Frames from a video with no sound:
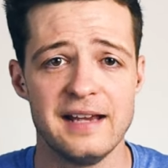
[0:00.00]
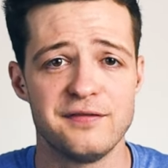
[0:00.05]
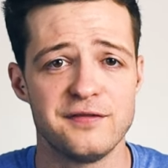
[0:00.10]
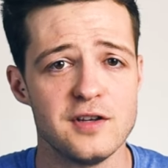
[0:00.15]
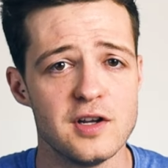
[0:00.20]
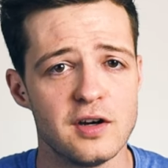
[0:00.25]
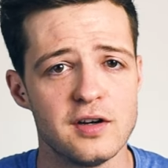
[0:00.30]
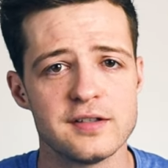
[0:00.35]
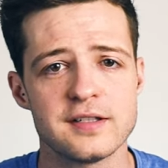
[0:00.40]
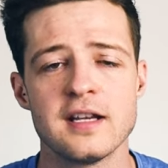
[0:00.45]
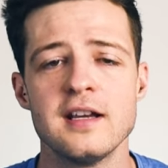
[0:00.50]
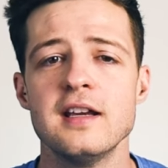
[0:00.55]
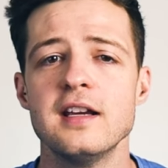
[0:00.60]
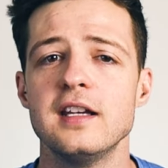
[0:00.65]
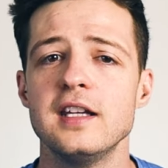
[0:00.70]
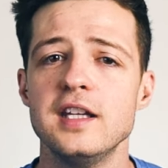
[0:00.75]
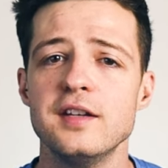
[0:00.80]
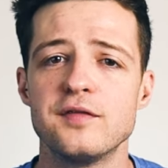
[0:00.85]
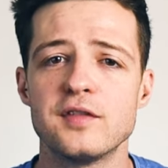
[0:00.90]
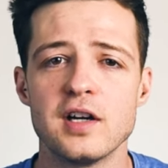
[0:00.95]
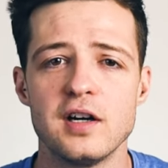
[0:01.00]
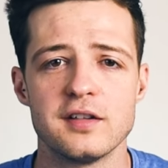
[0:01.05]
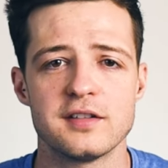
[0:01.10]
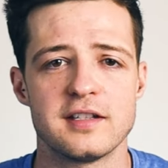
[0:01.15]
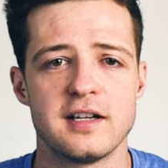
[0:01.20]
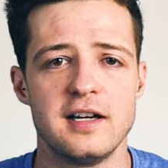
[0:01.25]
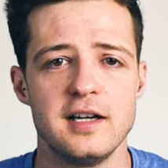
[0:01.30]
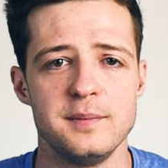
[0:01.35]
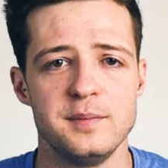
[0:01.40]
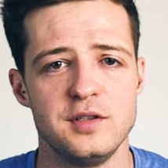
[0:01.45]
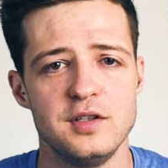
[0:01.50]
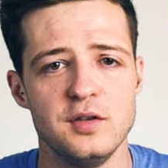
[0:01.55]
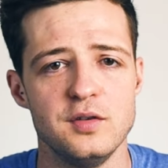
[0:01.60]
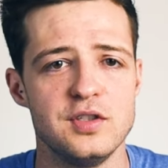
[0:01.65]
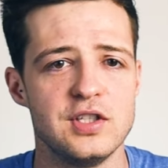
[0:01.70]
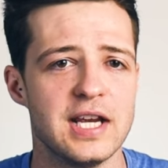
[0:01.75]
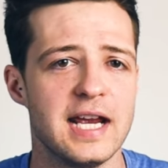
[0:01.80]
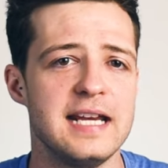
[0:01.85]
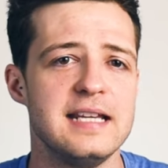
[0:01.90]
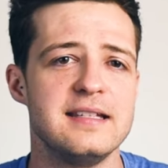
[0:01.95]
If not, you've got time to
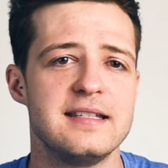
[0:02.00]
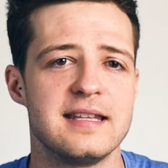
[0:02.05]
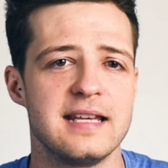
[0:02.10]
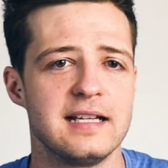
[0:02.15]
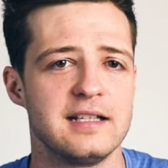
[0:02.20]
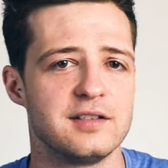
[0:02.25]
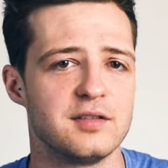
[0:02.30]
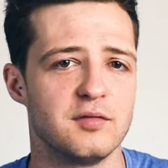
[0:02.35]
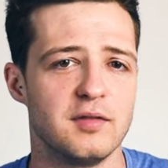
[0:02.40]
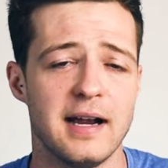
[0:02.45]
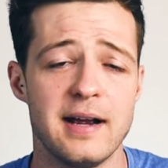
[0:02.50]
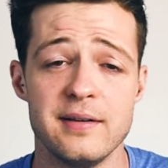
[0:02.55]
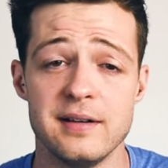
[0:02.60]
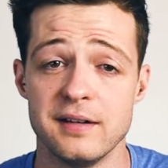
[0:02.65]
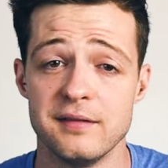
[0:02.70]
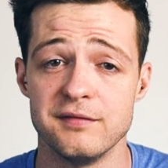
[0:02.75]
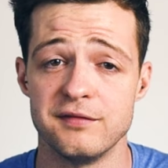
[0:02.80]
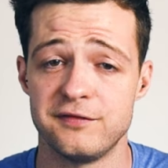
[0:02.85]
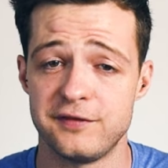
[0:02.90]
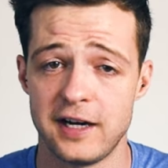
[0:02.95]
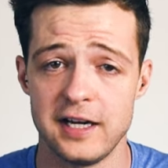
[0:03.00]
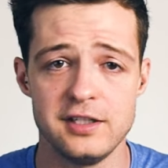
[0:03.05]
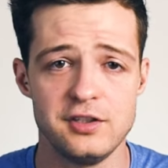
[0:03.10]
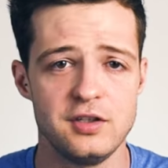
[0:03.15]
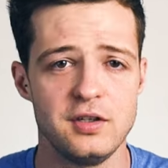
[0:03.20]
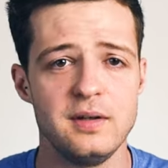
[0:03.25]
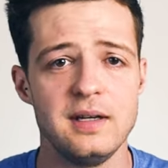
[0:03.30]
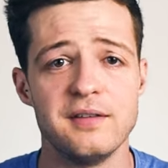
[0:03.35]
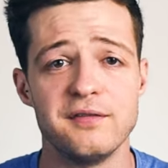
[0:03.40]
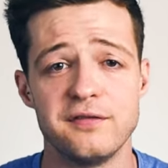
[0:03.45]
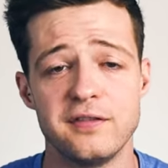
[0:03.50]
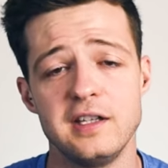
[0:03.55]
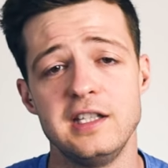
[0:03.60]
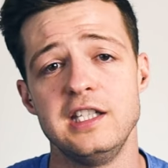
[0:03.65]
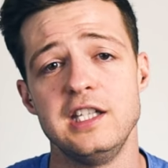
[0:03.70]
change things around and fine-tune it for